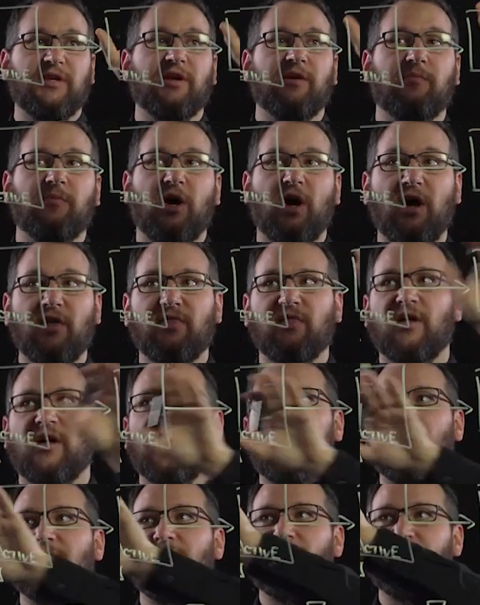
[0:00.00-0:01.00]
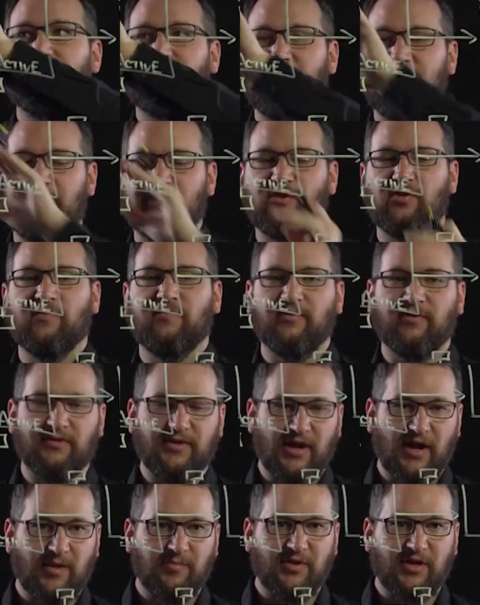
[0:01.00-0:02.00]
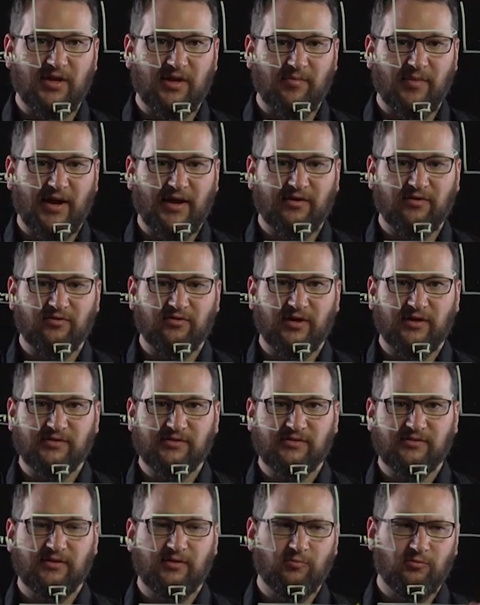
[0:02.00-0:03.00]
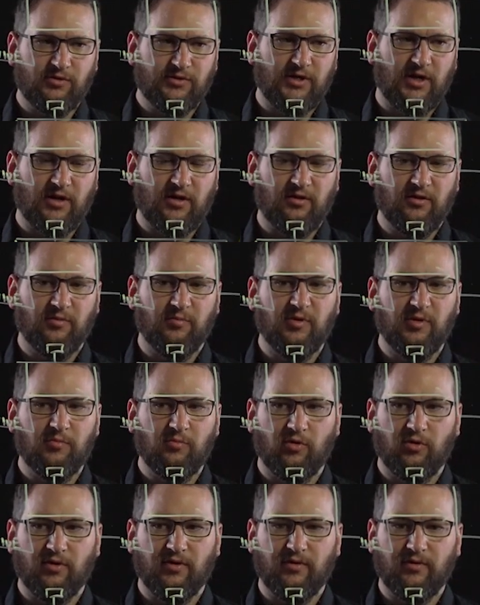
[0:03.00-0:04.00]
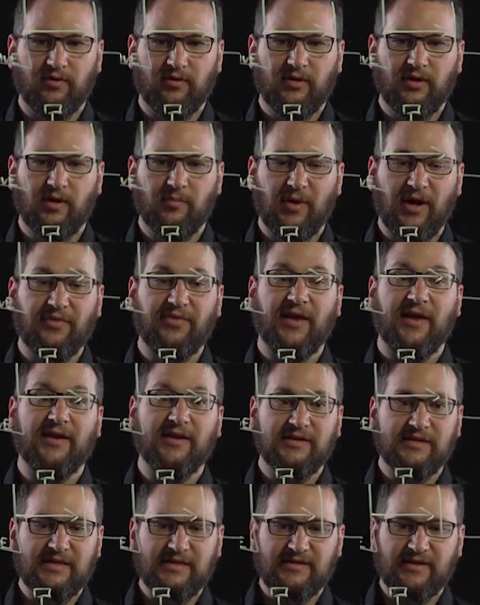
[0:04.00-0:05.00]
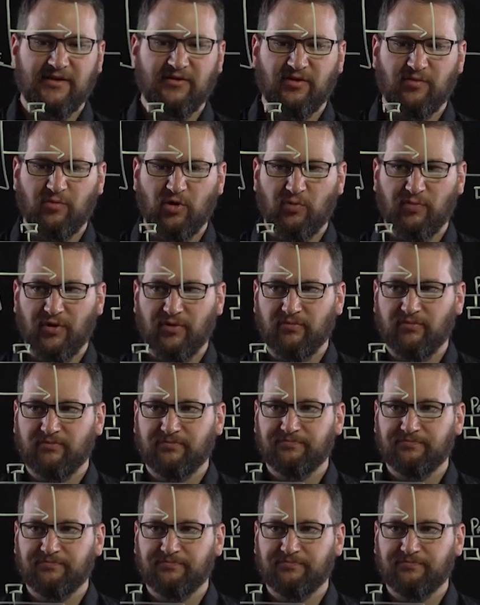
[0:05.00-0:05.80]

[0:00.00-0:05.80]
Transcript: become online and take over the IP and MAC address. And we'll talk a little bit more about that in detail in a moment.